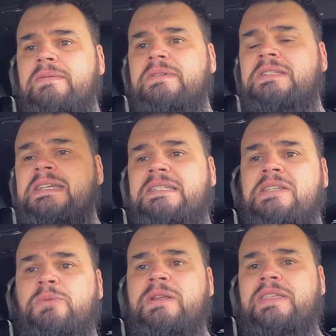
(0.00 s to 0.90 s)

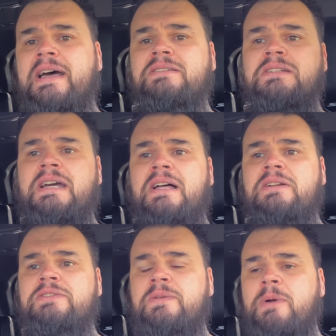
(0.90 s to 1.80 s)

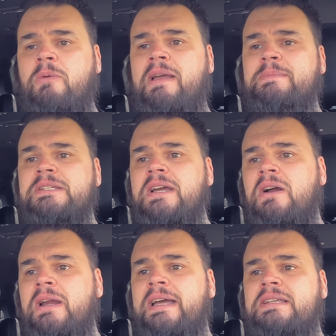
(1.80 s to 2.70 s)
$63,000 for my Ram
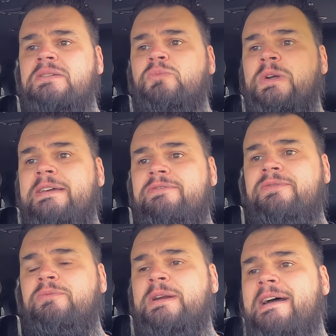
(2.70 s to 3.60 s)
TRX
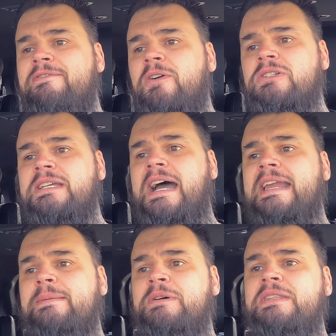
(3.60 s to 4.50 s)
when I first got
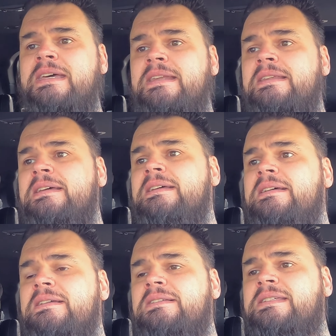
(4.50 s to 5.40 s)
it, but then
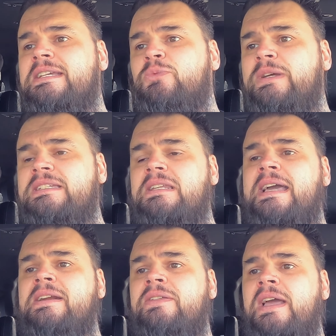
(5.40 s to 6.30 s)
6 weeks
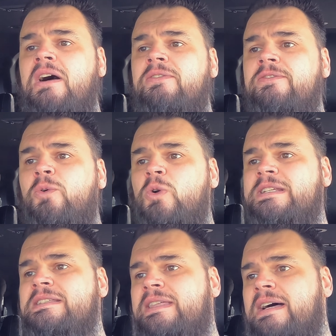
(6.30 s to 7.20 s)
later they offered
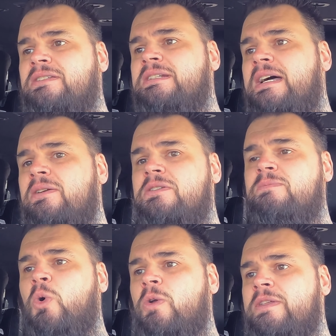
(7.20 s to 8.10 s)
$14,000
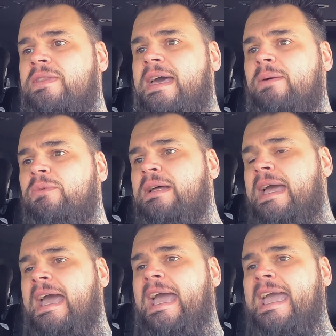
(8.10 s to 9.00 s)
more than that
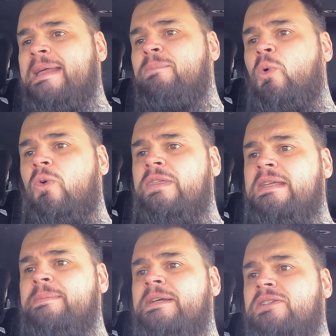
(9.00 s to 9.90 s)
and more than
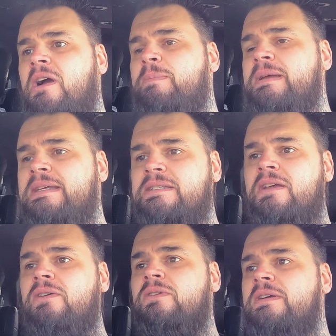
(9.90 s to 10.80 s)
MSRP.
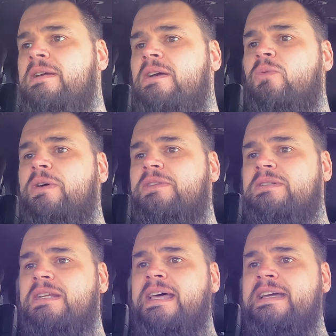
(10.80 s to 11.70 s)
So with
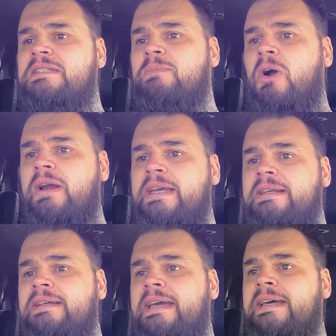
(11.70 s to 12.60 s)
today's market
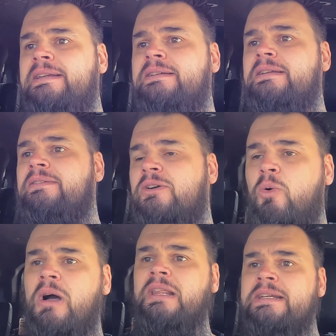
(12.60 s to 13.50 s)
and
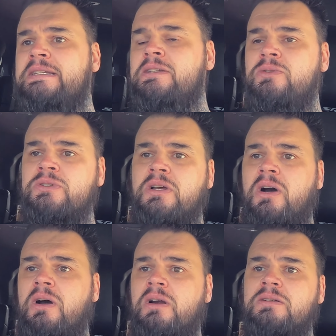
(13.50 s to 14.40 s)
quality used
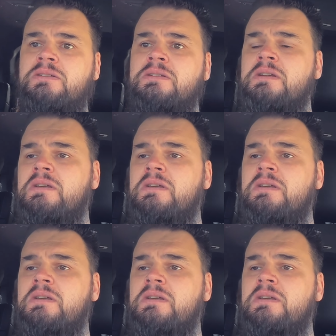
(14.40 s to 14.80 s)
cars